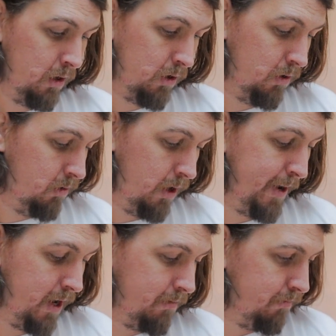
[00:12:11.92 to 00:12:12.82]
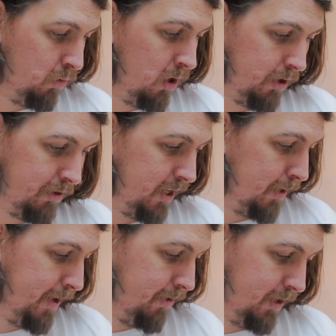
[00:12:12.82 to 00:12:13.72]
Cool. I mean, one good thing
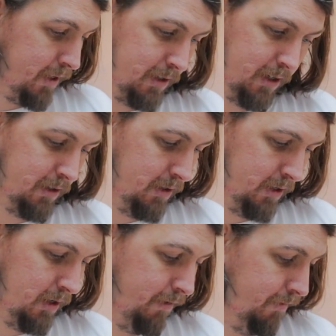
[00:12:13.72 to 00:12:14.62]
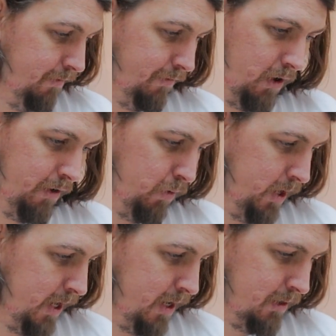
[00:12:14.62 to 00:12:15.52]
about this is there's like 5
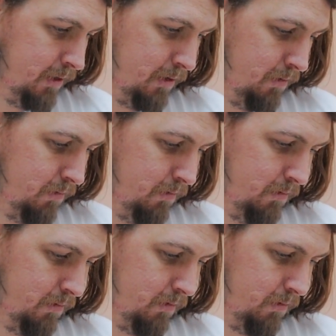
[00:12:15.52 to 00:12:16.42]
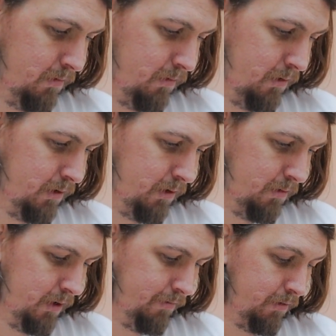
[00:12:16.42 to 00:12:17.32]
weekends. 2,
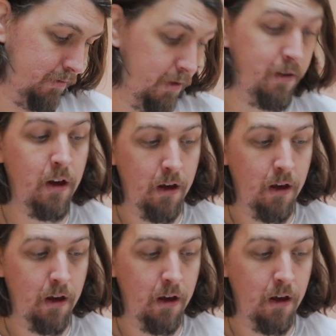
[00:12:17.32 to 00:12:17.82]
3, 4, 5.